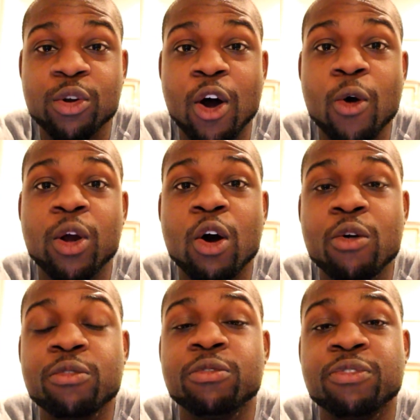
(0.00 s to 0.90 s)
don't
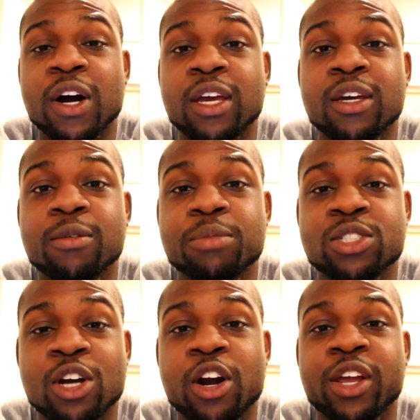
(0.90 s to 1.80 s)
go fucking
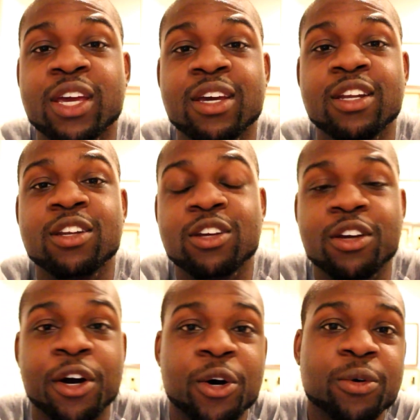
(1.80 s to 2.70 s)
berserk and
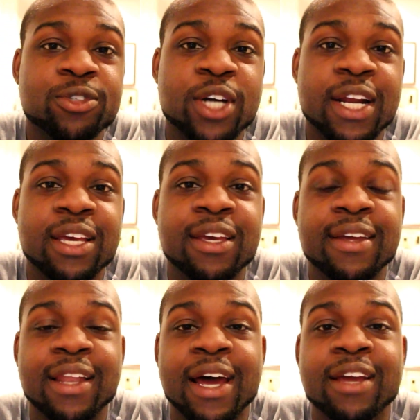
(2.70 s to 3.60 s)
go try to
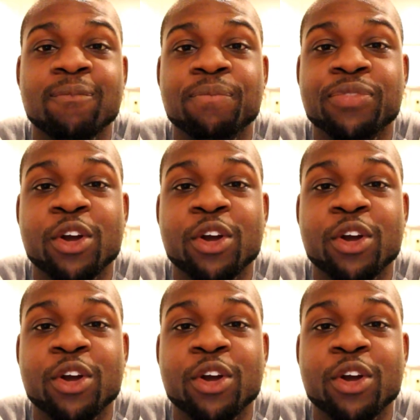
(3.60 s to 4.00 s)
eat like